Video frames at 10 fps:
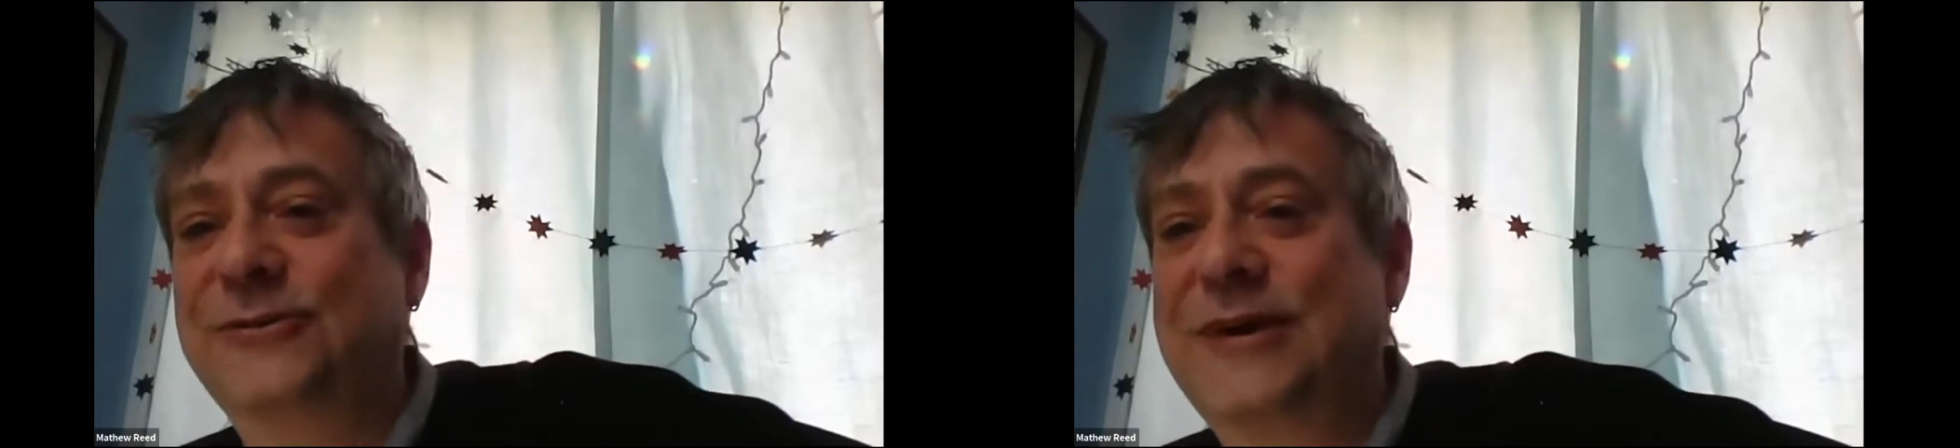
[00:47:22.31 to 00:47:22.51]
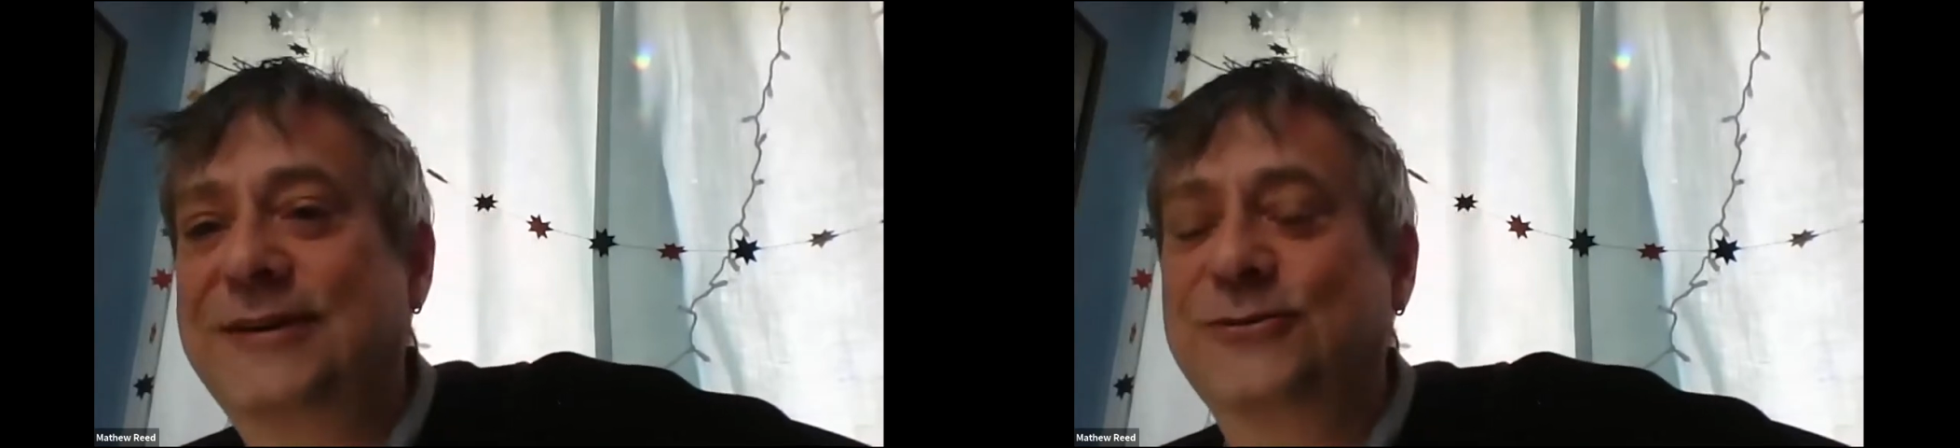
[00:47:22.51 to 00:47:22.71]

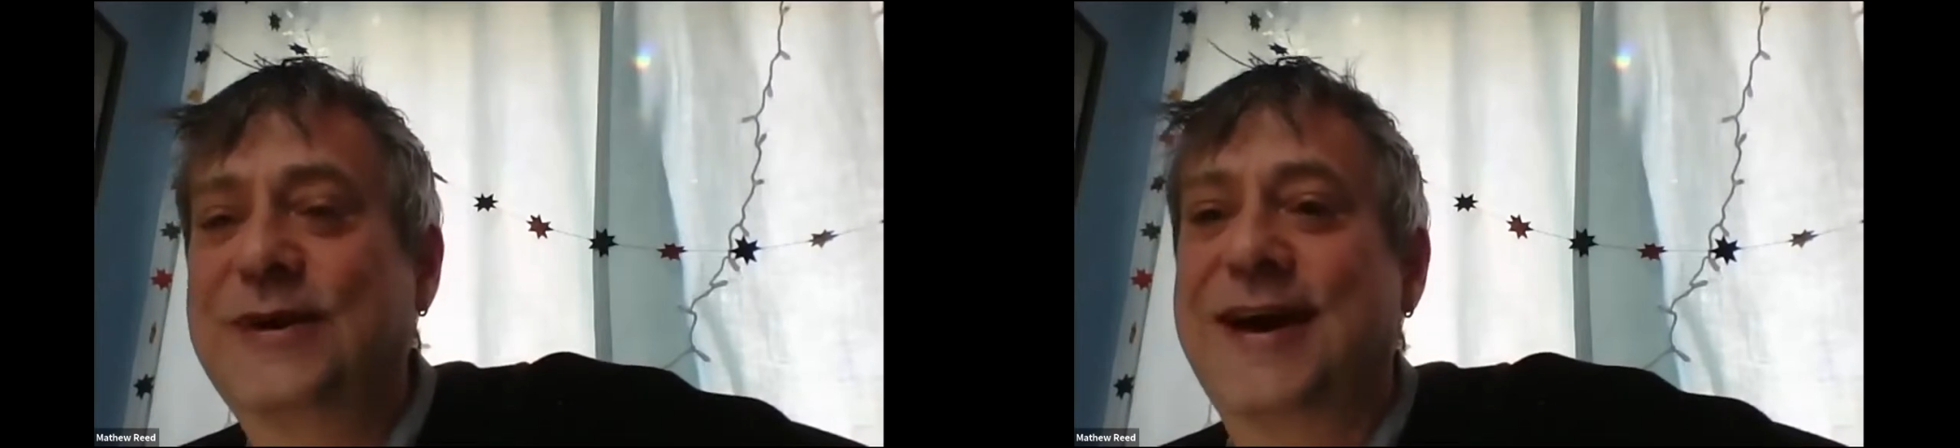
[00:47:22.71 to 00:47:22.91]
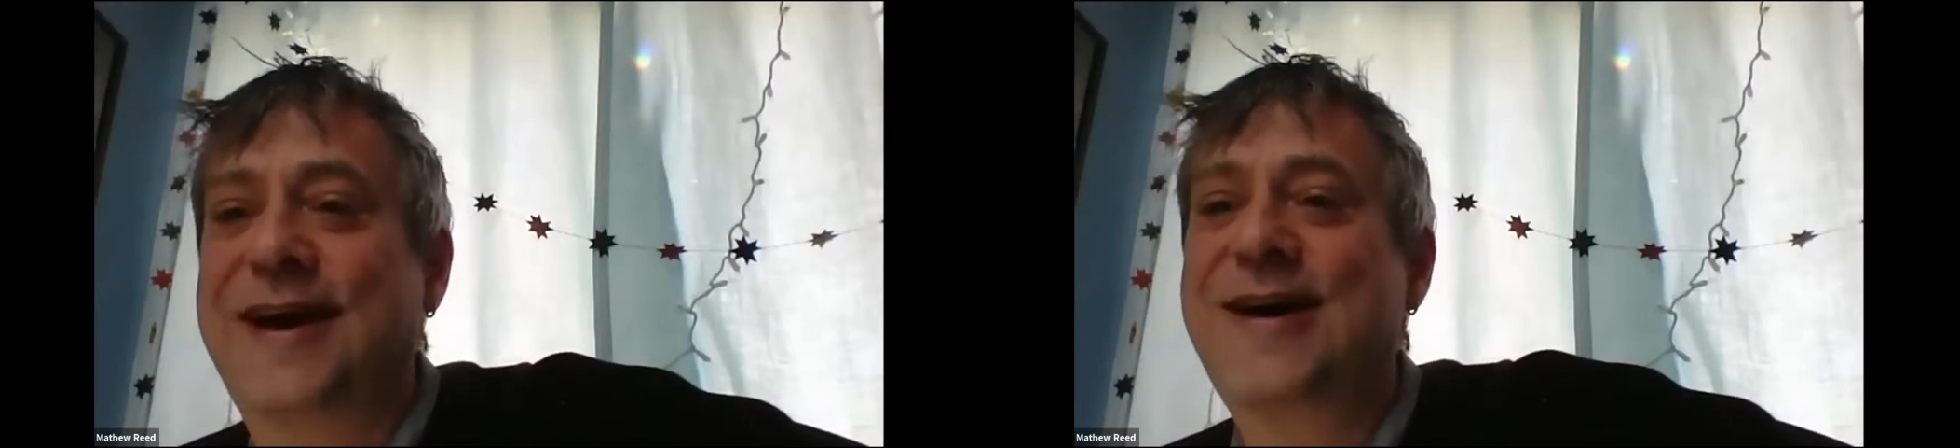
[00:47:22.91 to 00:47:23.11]

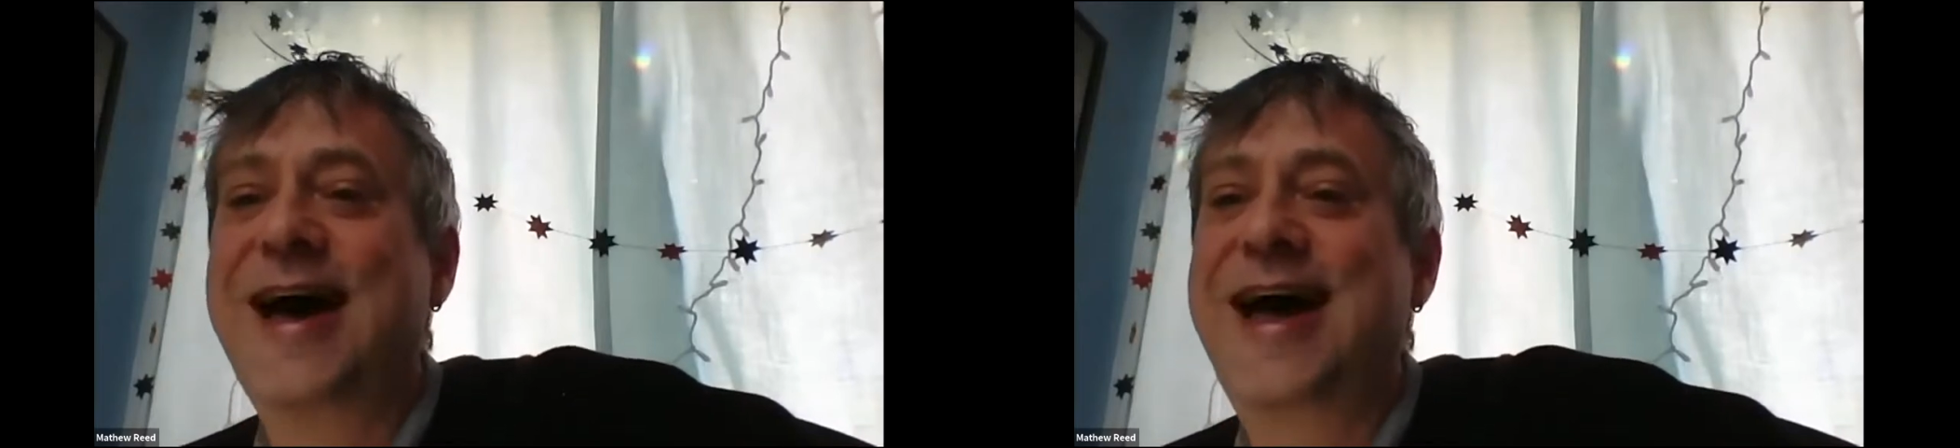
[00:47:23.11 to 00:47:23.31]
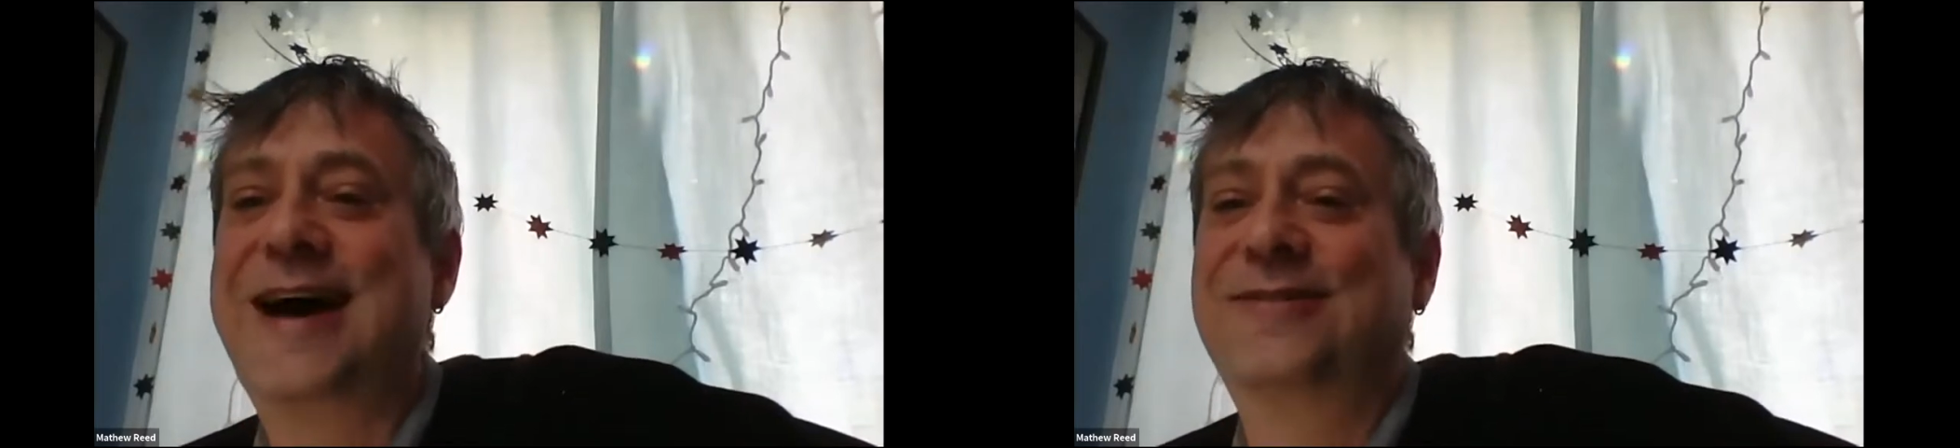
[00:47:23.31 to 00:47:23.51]
We
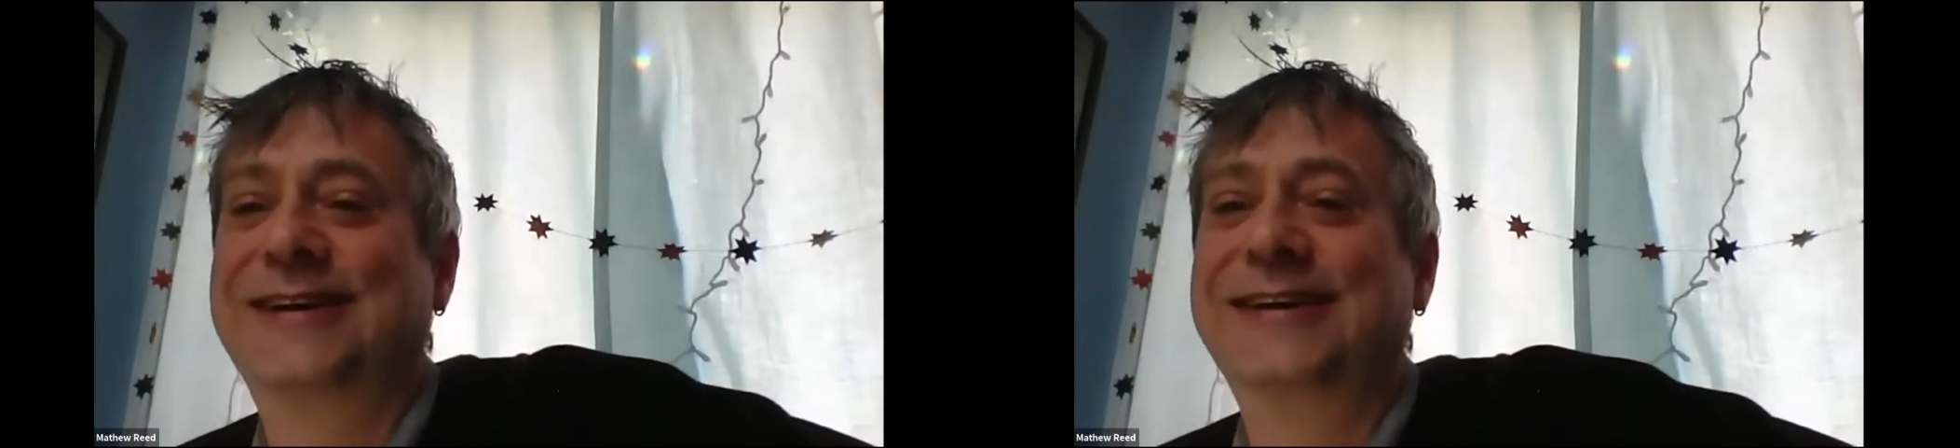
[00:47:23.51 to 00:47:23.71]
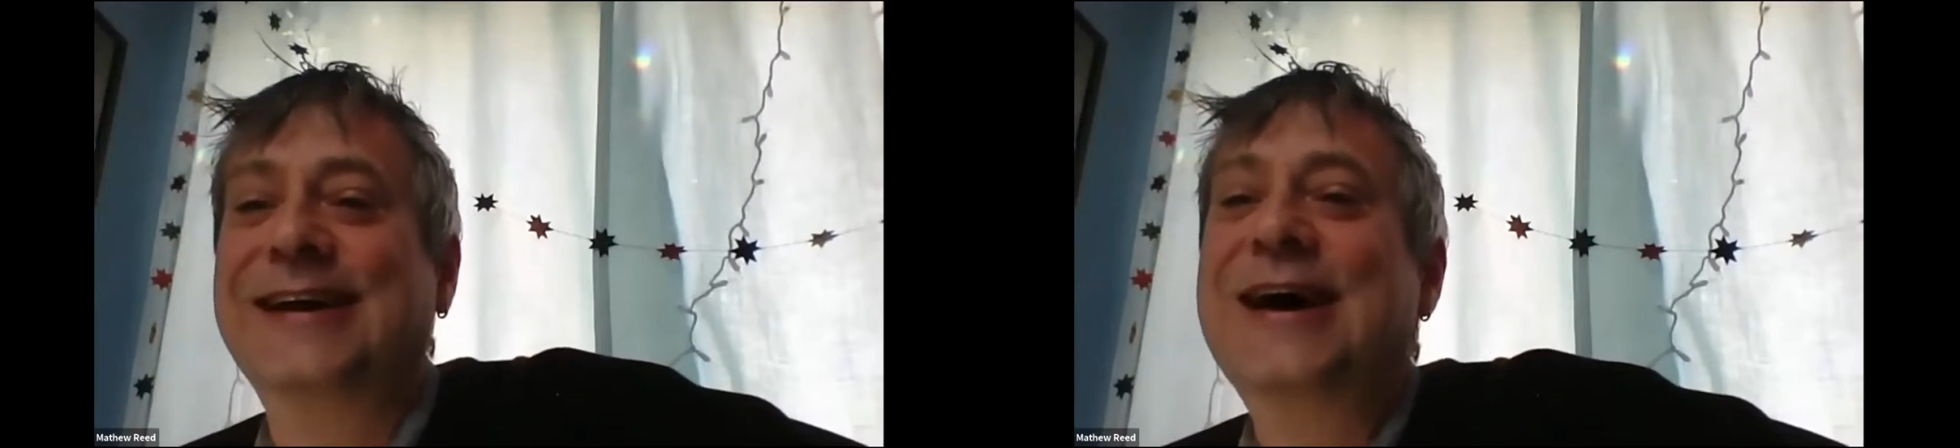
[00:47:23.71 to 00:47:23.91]

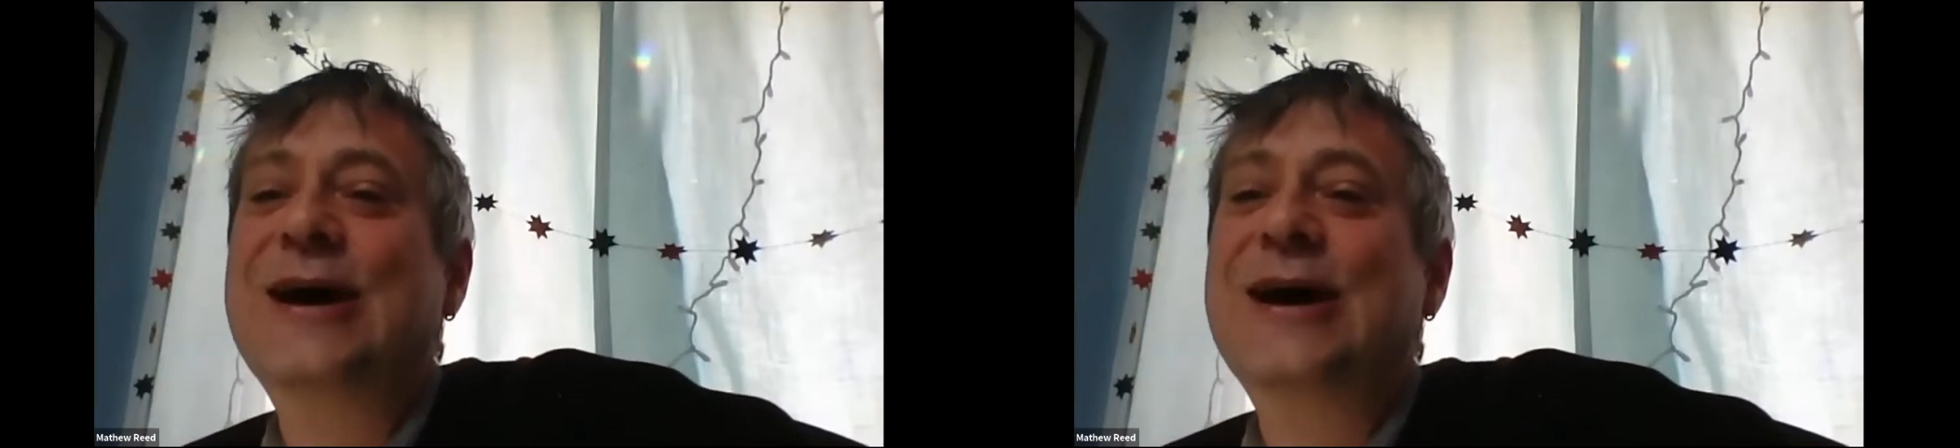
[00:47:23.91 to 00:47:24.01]
haven't